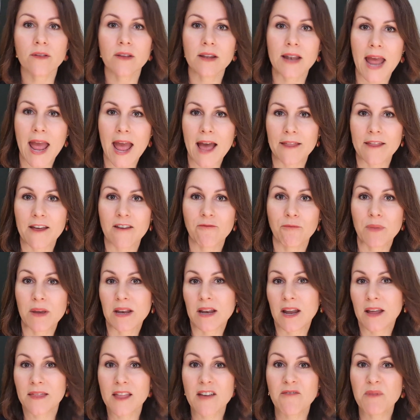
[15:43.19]
and how they've
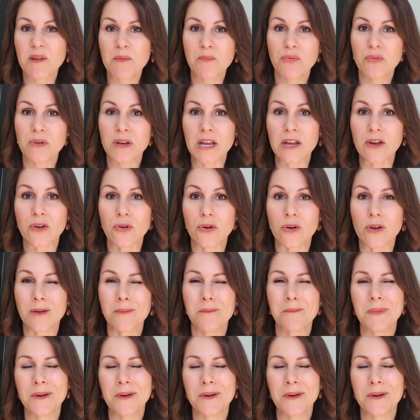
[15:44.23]
been, and they've been pretty good.